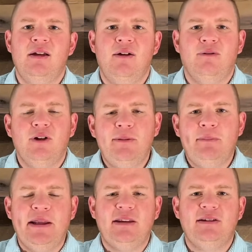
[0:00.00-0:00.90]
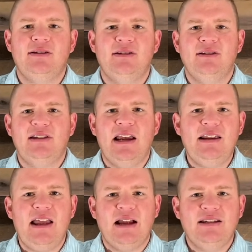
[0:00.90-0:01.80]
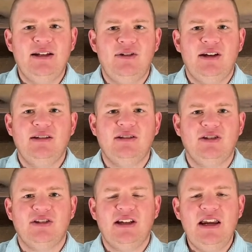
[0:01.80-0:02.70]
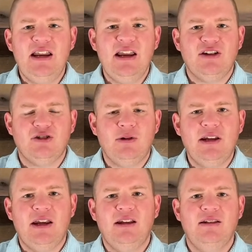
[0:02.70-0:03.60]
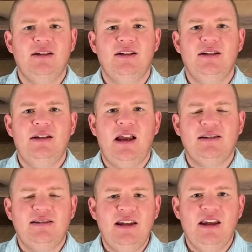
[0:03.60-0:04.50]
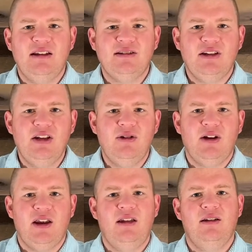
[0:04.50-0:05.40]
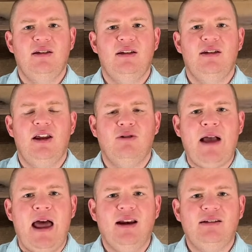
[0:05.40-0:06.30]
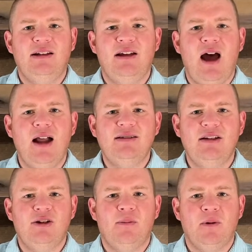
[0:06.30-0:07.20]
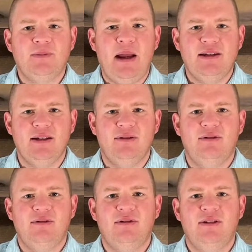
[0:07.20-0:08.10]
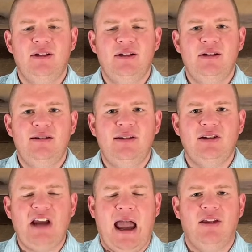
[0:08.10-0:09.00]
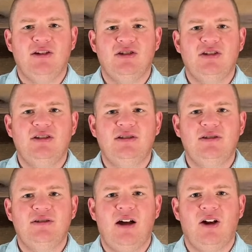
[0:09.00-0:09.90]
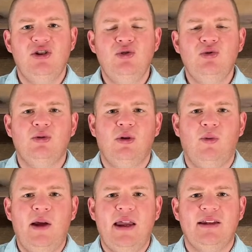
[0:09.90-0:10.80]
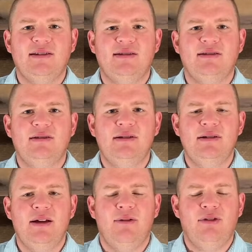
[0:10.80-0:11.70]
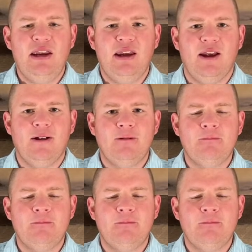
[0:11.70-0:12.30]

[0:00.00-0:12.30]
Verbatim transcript: for it pits daily activities such as eating and drinking and seeking security in a radically God centered perspective that challenges our usual ways of thinking.